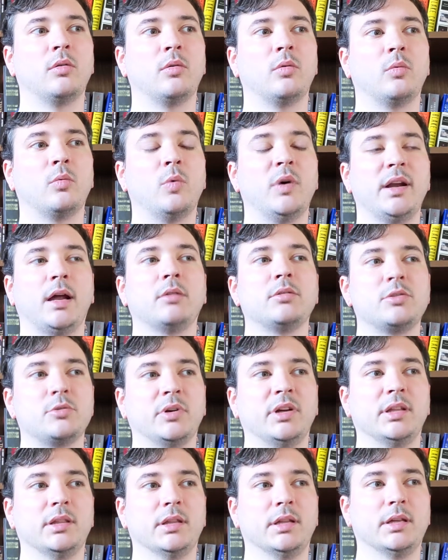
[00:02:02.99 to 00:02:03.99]
when I was
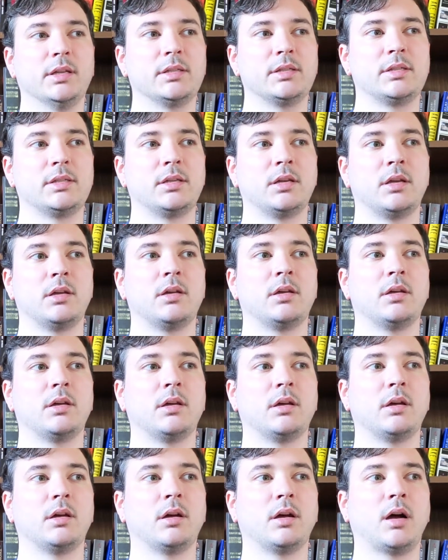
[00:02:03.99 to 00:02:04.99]
reading this,
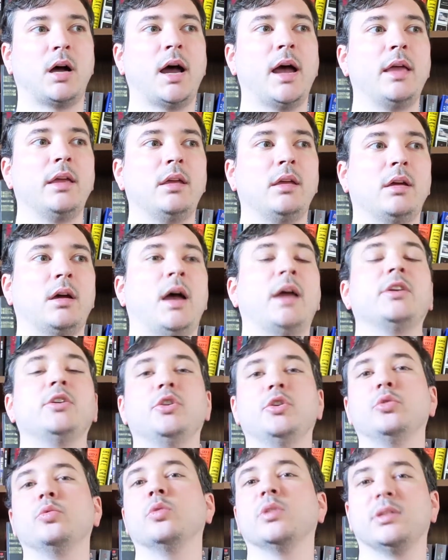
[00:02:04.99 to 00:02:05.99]
I
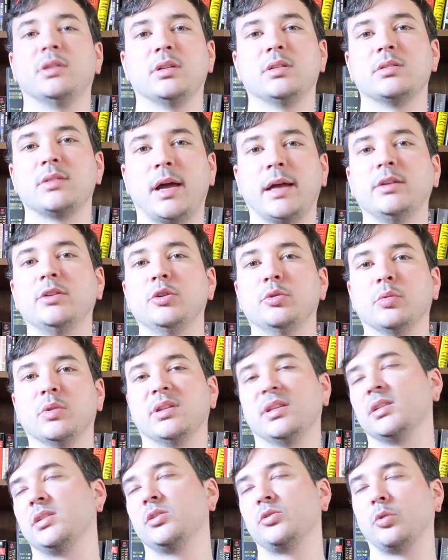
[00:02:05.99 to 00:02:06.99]
knew what
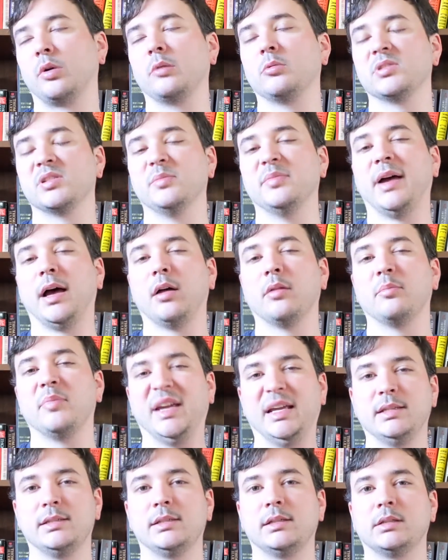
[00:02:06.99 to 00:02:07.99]
this story was about
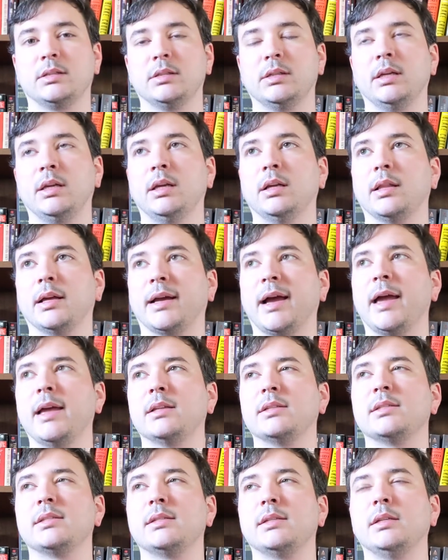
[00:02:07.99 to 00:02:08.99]
basically. Like I
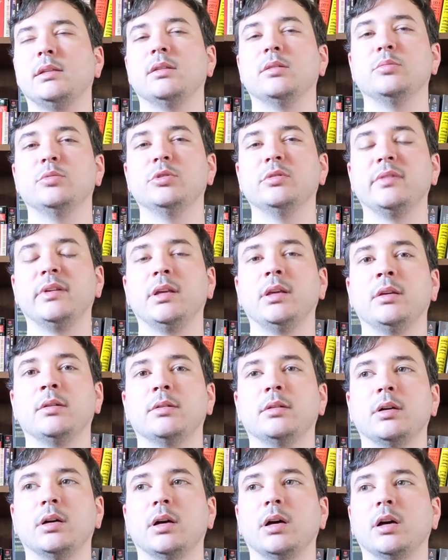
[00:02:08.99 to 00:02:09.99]
had seen the movie
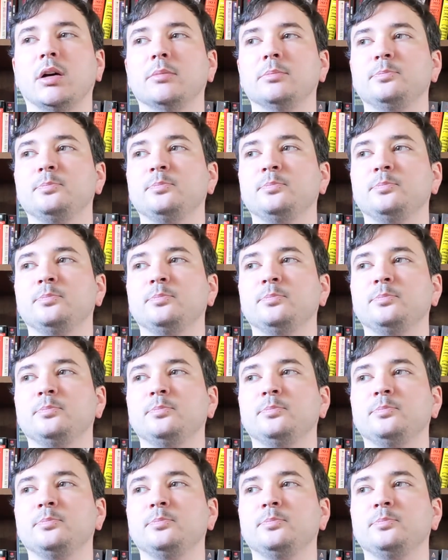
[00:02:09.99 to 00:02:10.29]
uh,